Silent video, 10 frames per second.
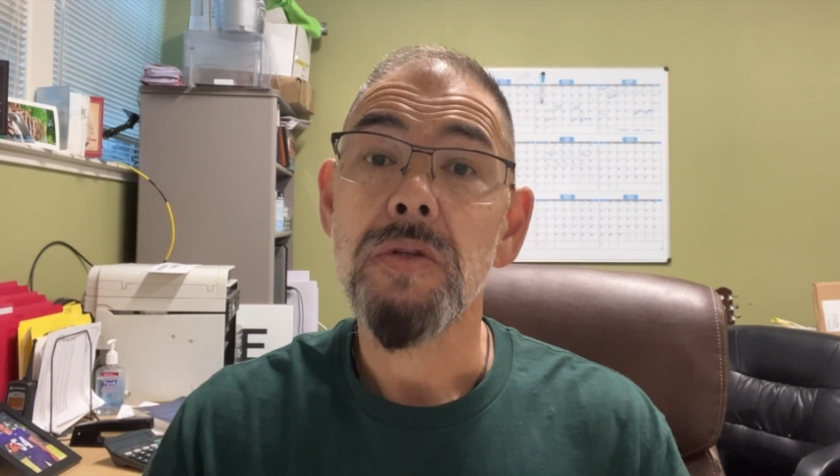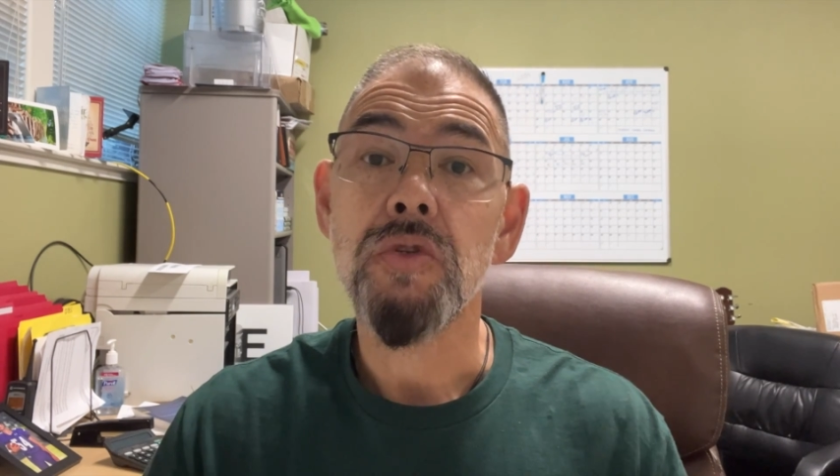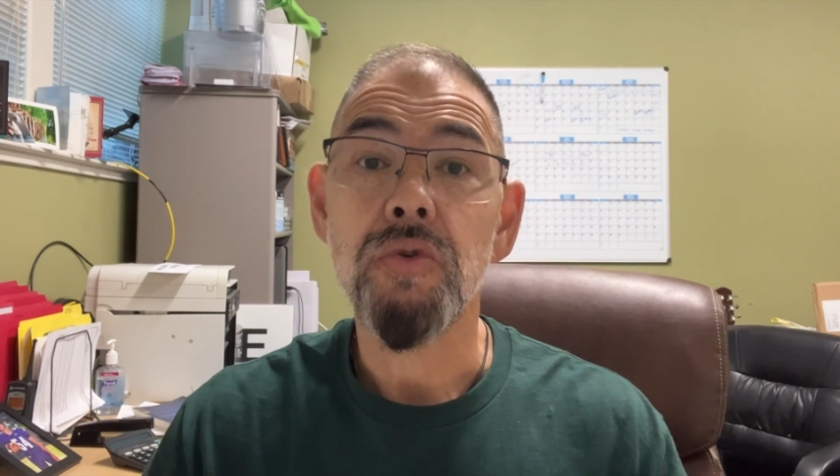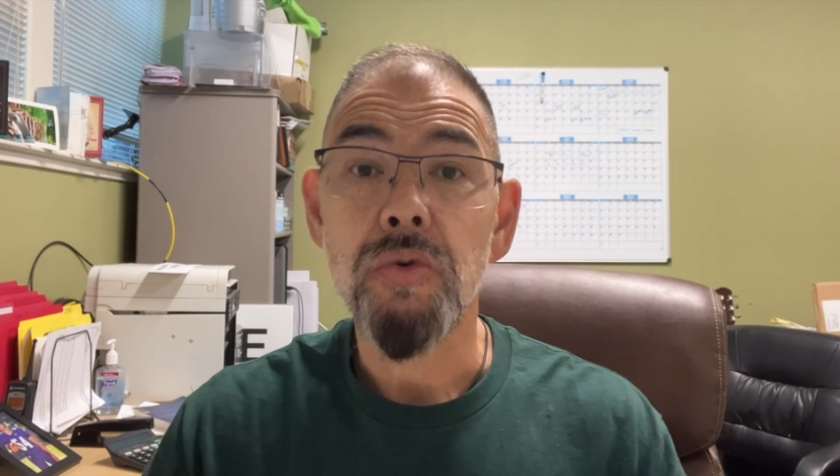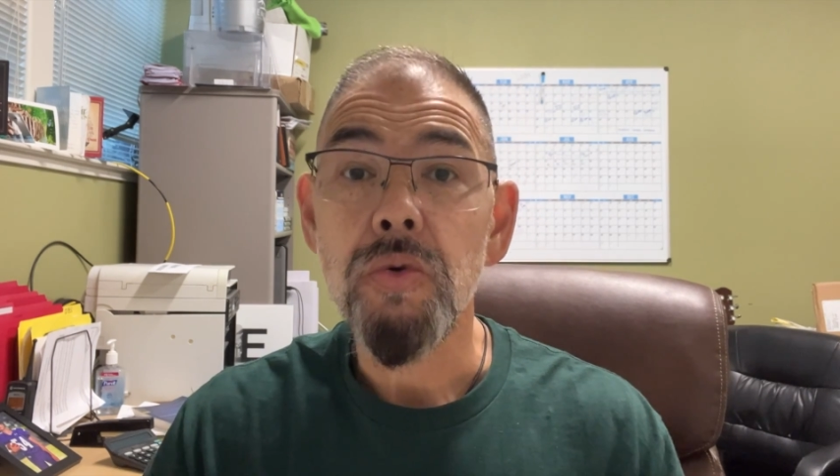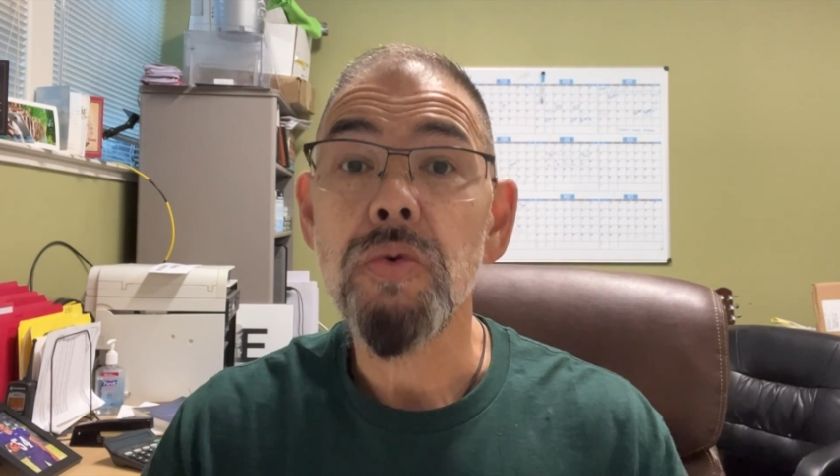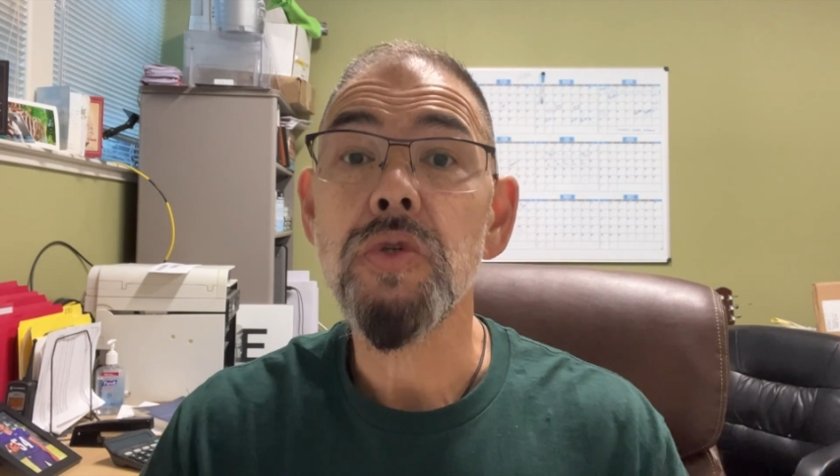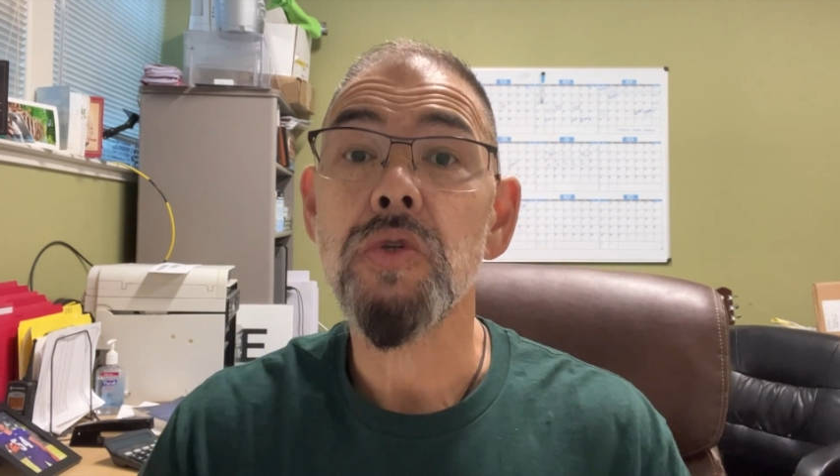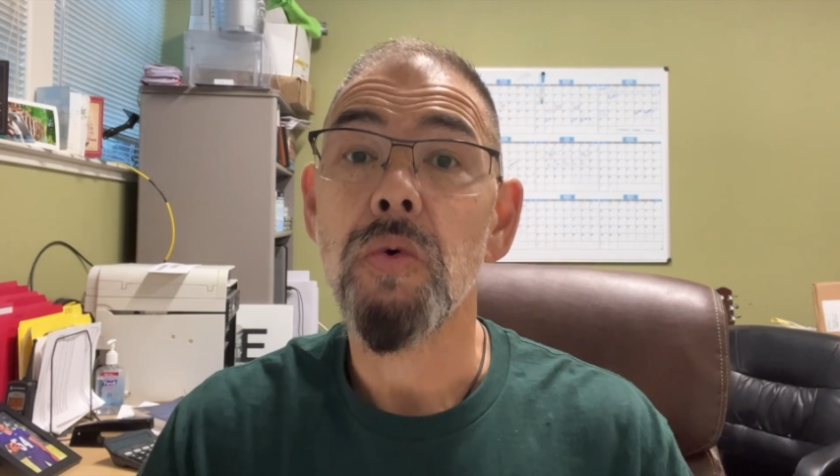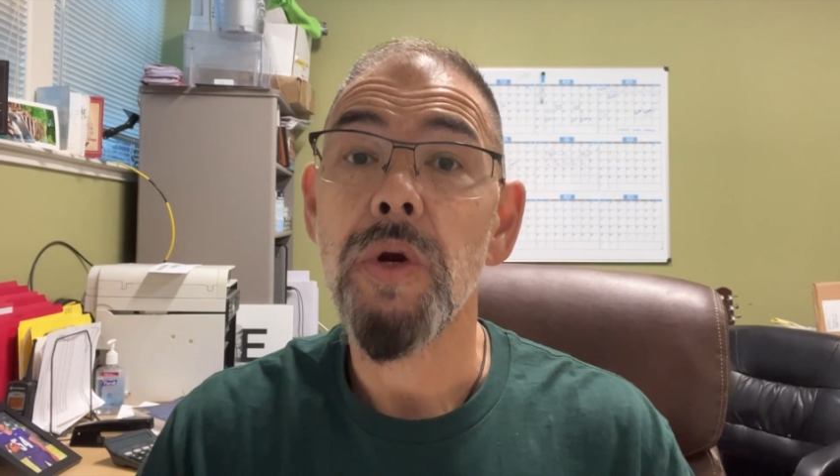true
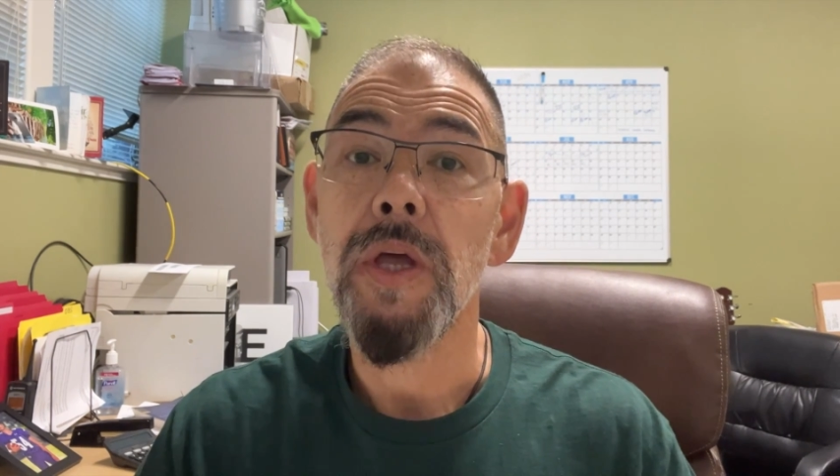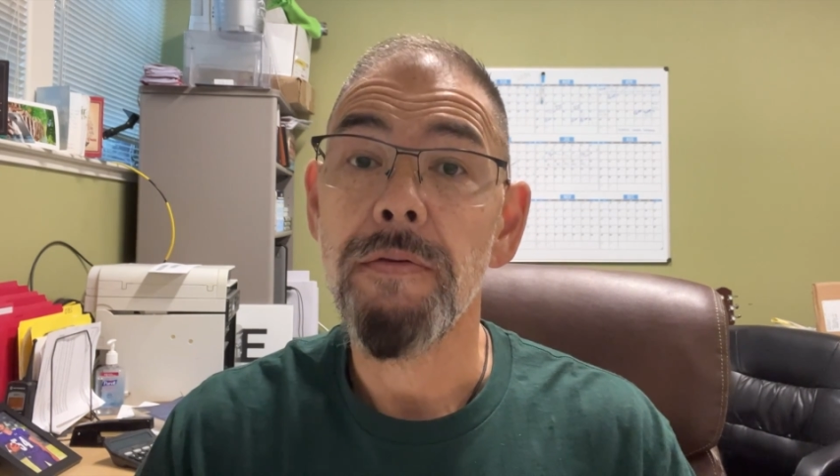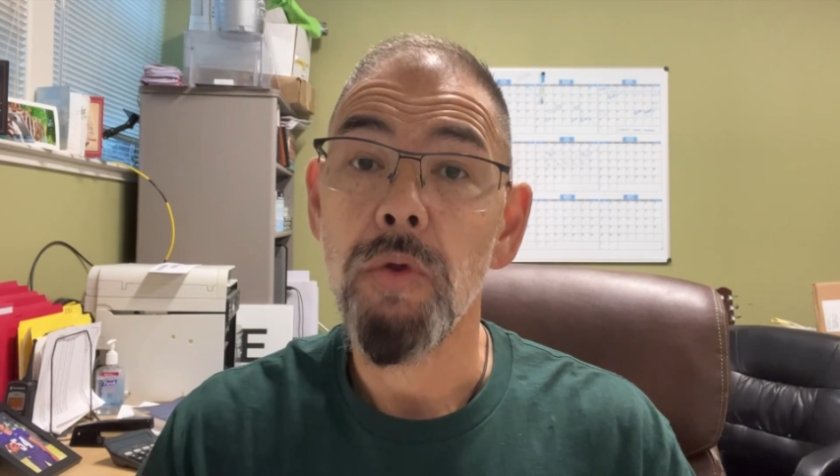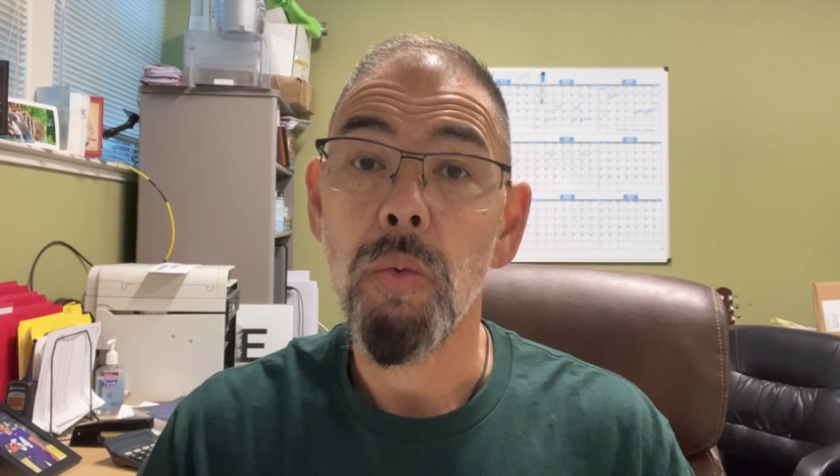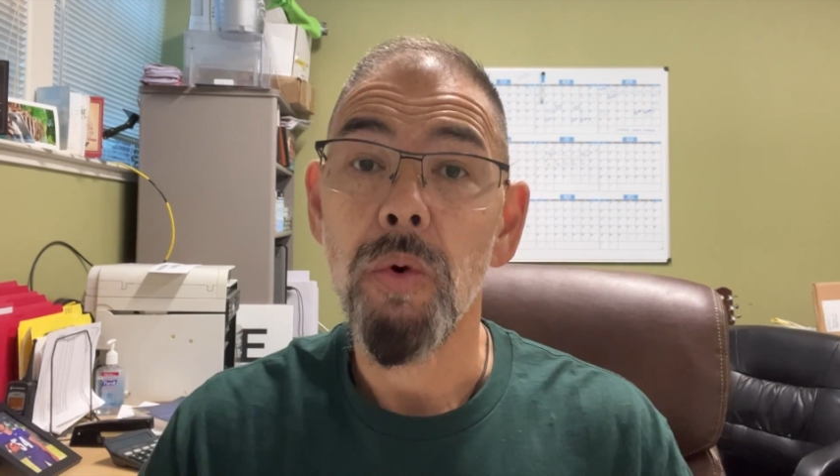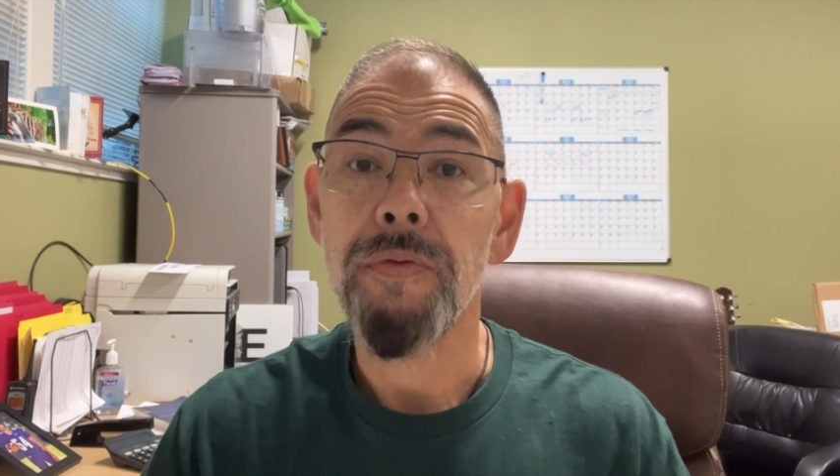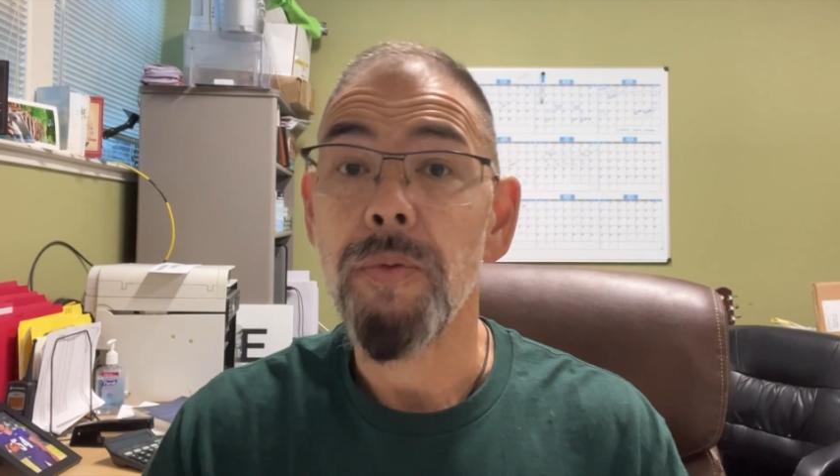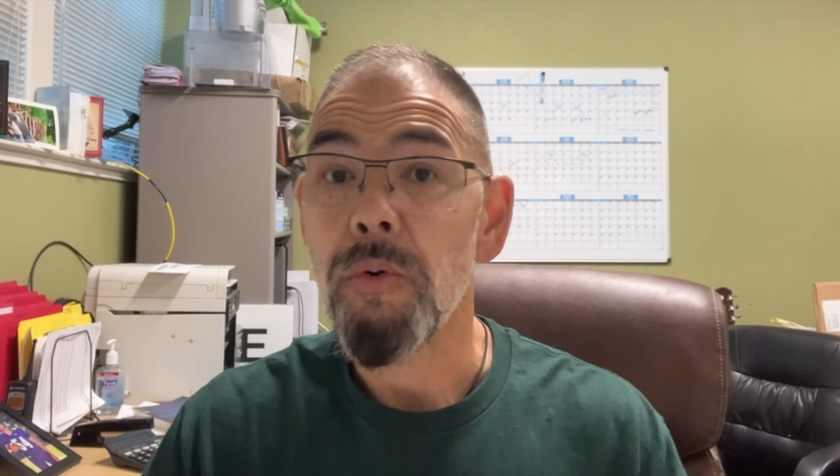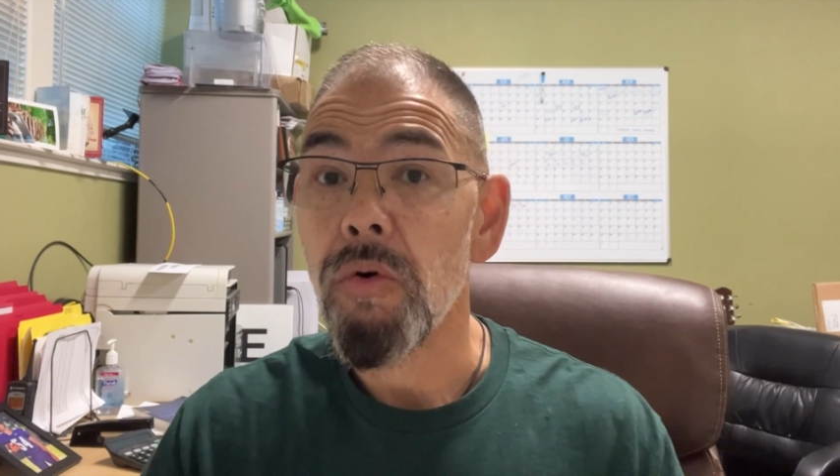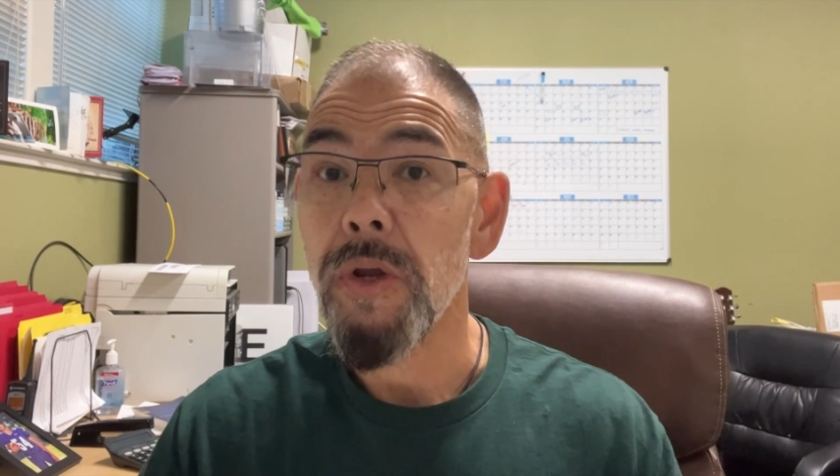story of the world from
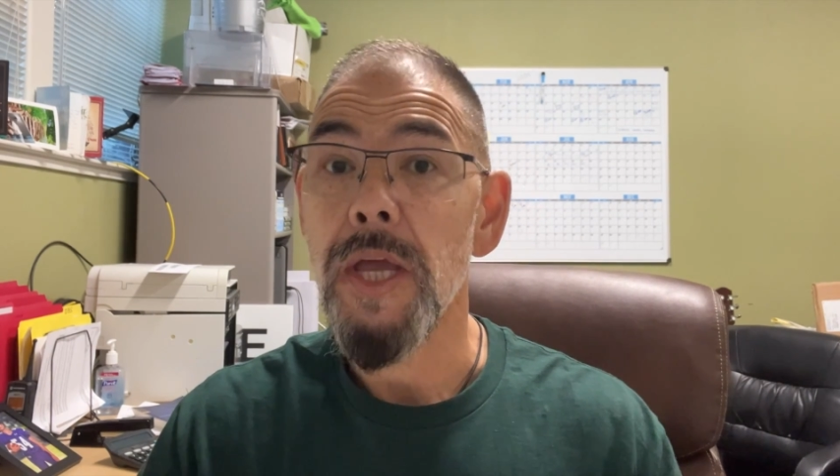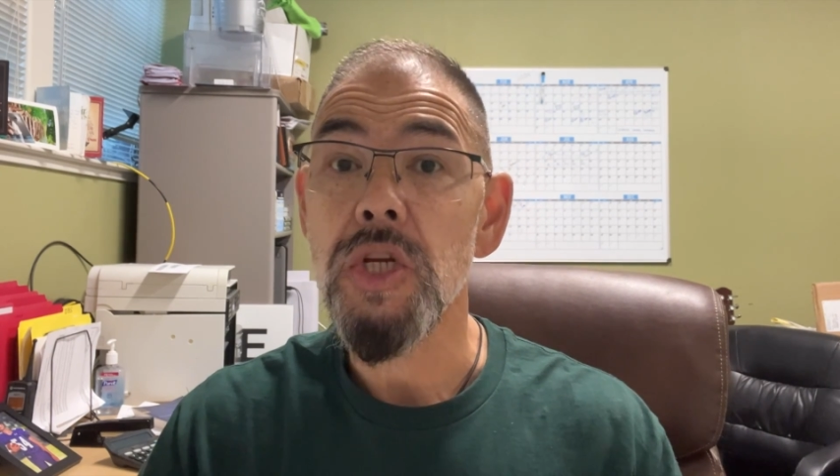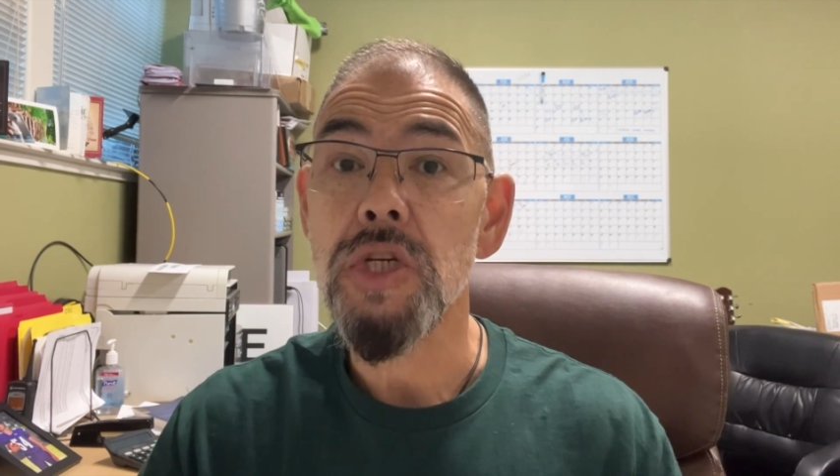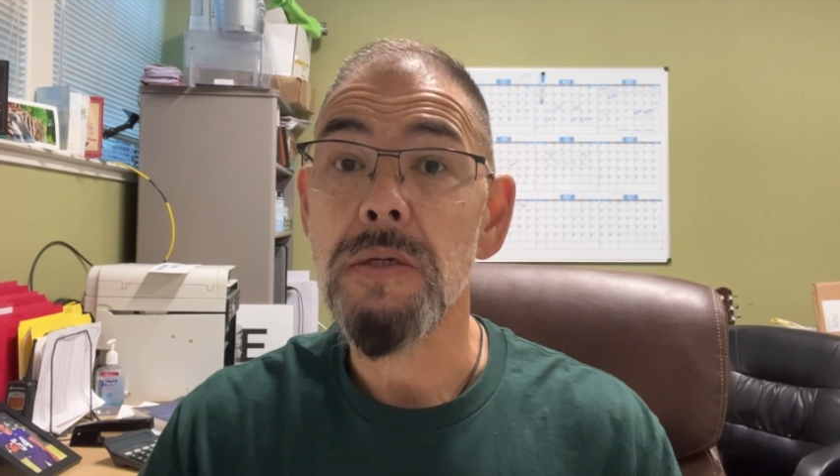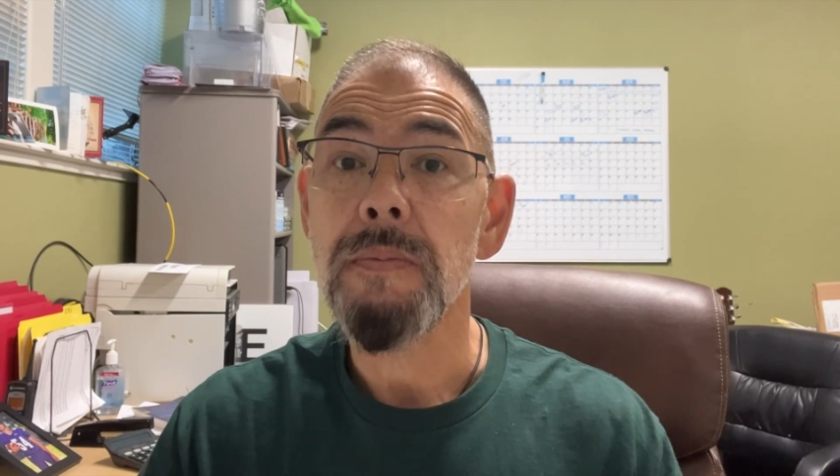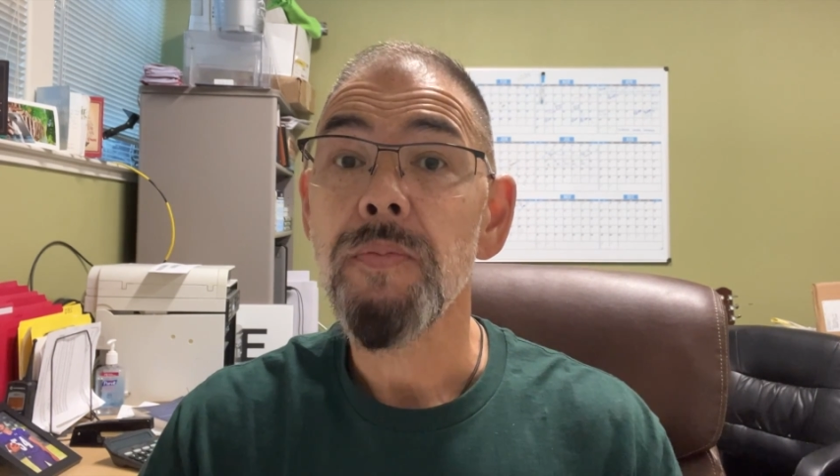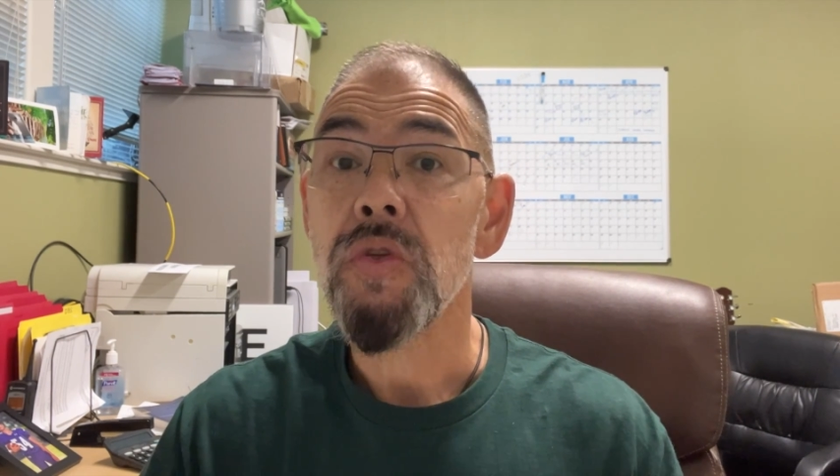creation